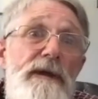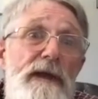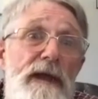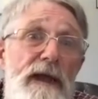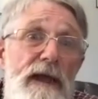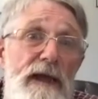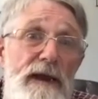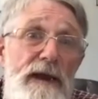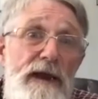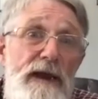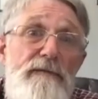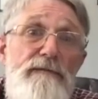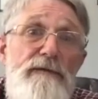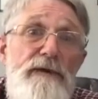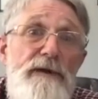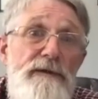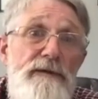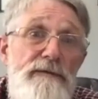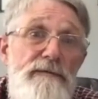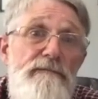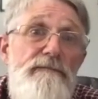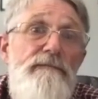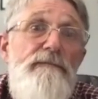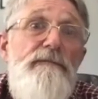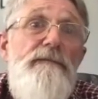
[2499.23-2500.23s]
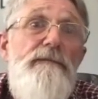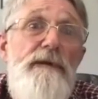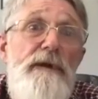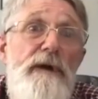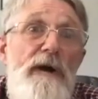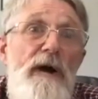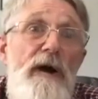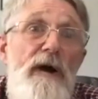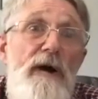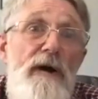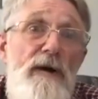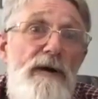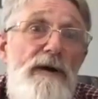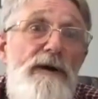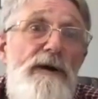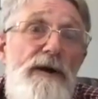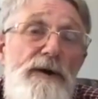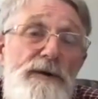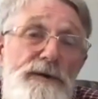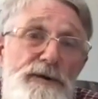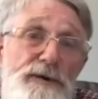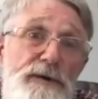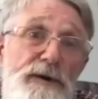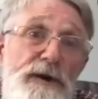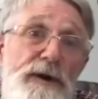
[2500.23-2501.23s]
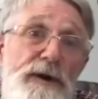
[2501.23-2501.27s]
and even our country.